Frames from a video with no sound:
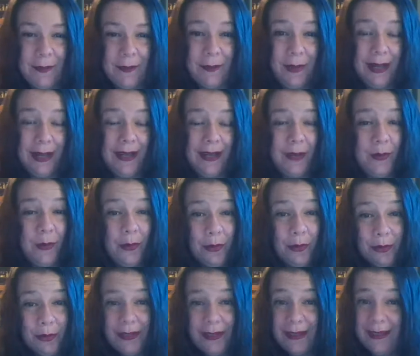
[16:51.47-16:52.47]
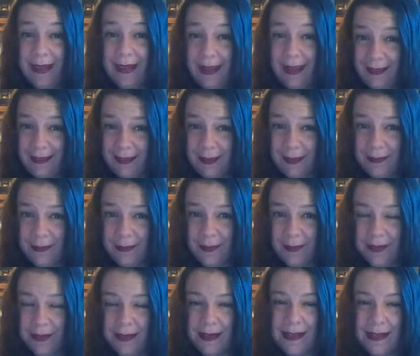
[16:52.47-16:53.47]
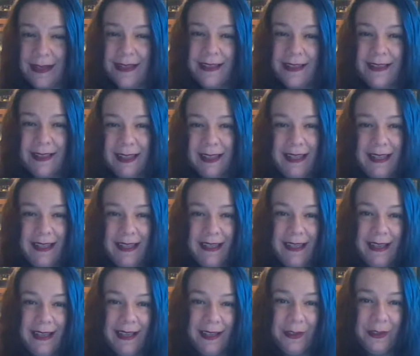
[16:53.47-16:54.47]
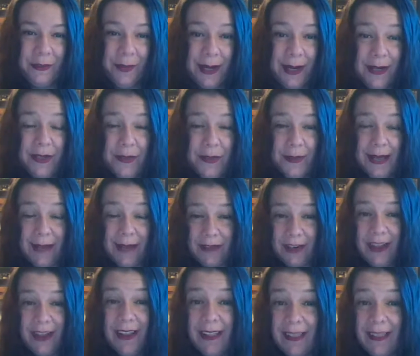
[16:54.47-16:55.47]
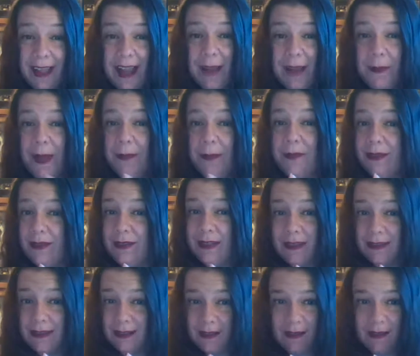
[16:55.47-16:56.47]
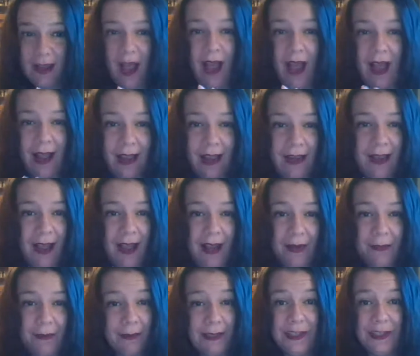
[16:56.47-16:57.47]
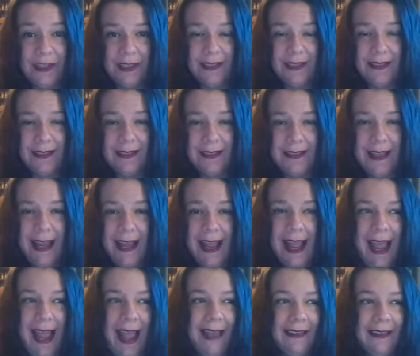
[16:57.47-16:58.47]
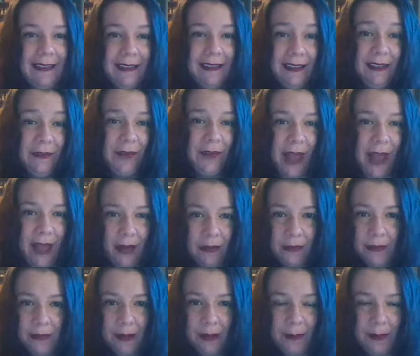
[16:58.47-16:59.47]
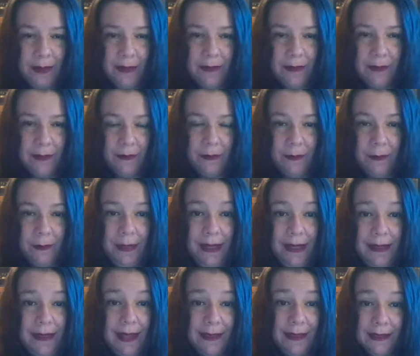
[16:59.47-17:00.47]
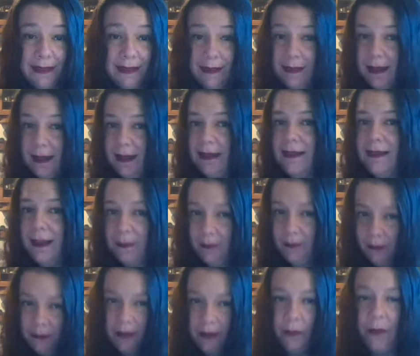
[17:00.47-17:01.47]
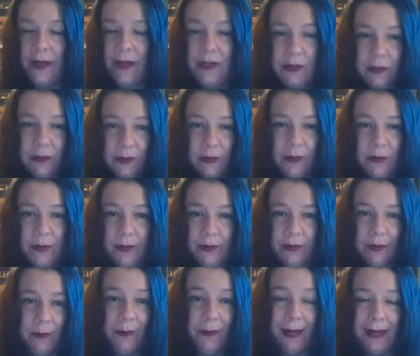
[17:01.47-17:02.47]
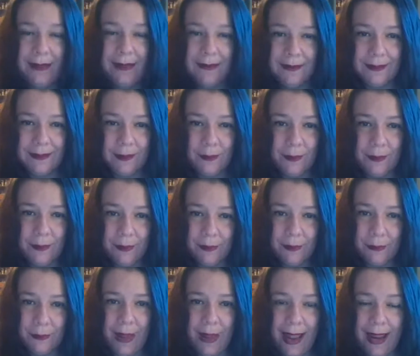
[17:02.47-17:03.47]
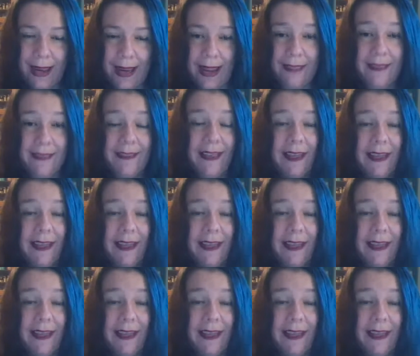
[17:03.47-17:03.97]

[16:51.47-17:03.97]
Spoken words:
But in order to get them, the traders would have to climb up to these high reaches and leave out a piece of meat as a way to lure or bait the bird away, and then they